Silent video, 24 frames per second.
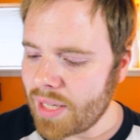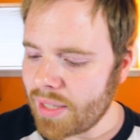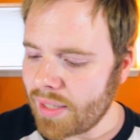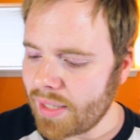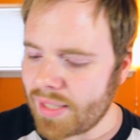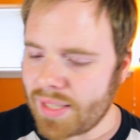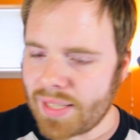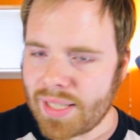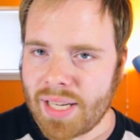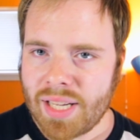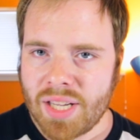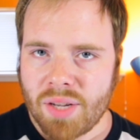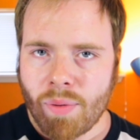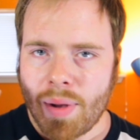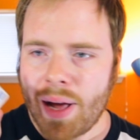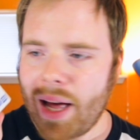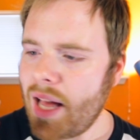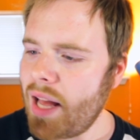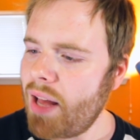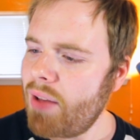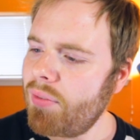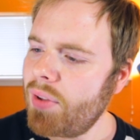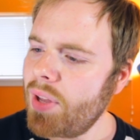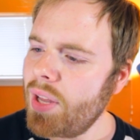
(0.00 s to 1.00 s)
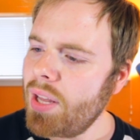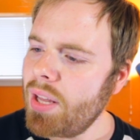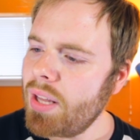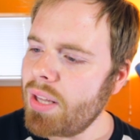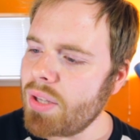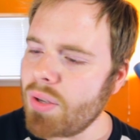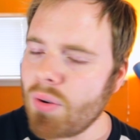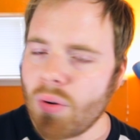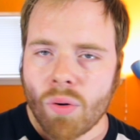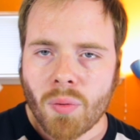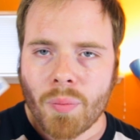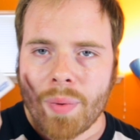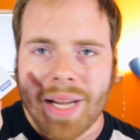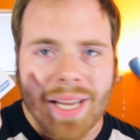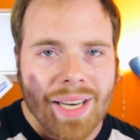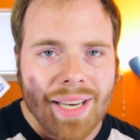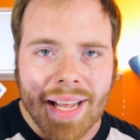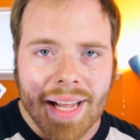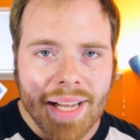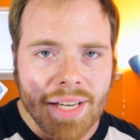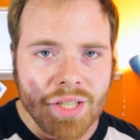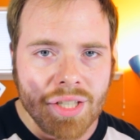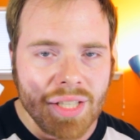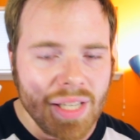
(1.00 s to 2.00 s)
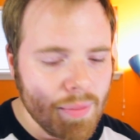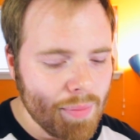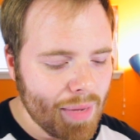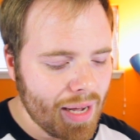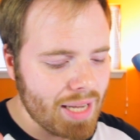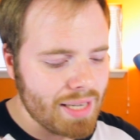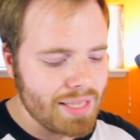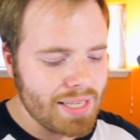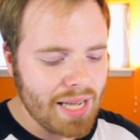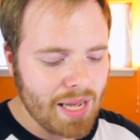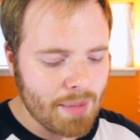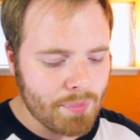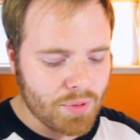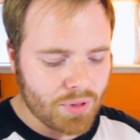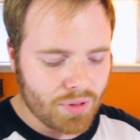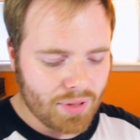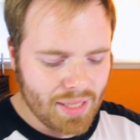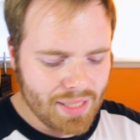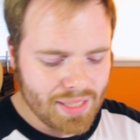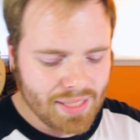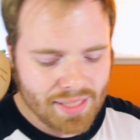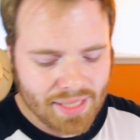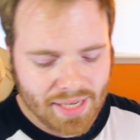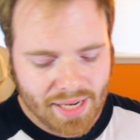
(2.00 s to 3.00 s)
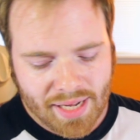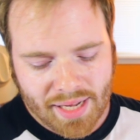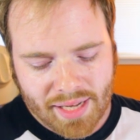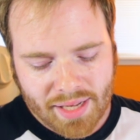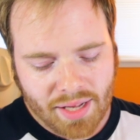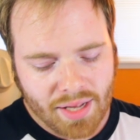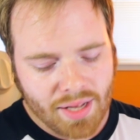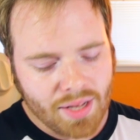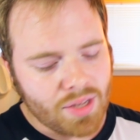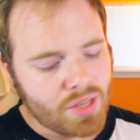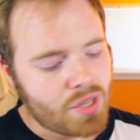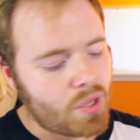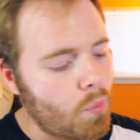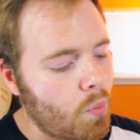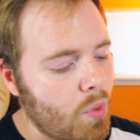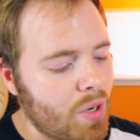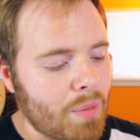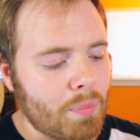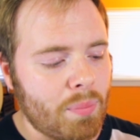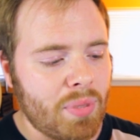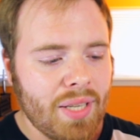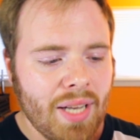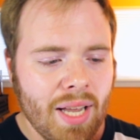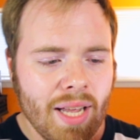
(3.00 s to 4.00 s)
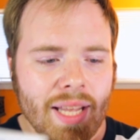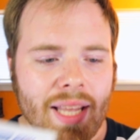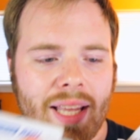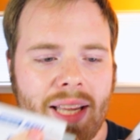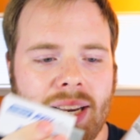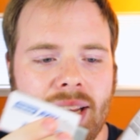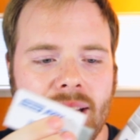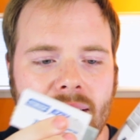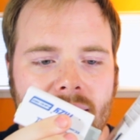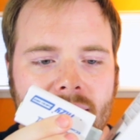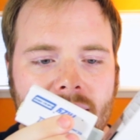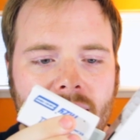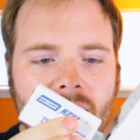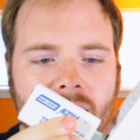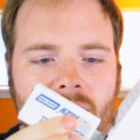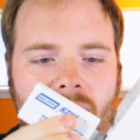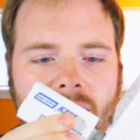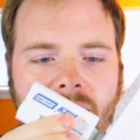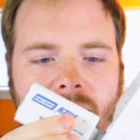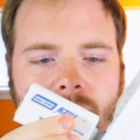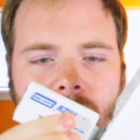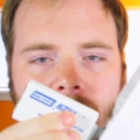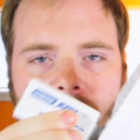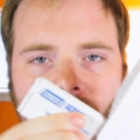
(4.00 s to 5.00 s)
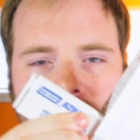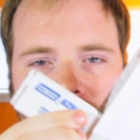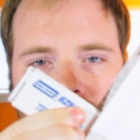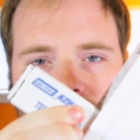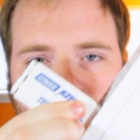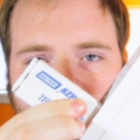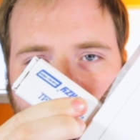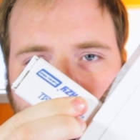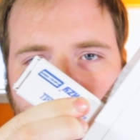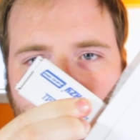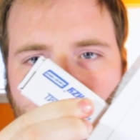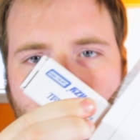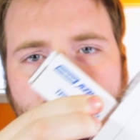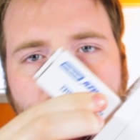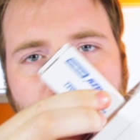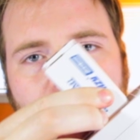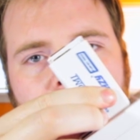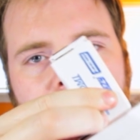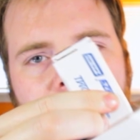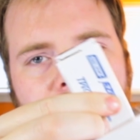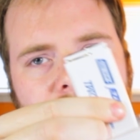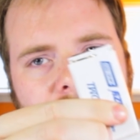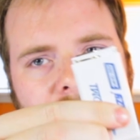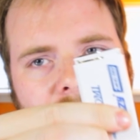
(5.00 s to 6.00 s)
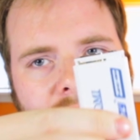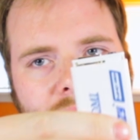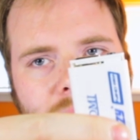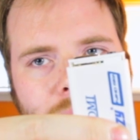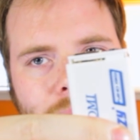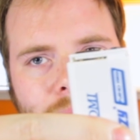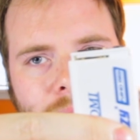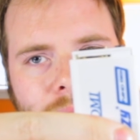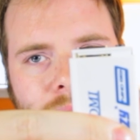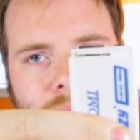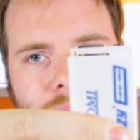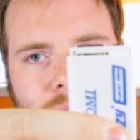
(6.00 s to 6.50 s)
Let's say you have your Wii to HDMI adapter. Let's say you want to plug it in. All right, well, let's just, oh, look at that.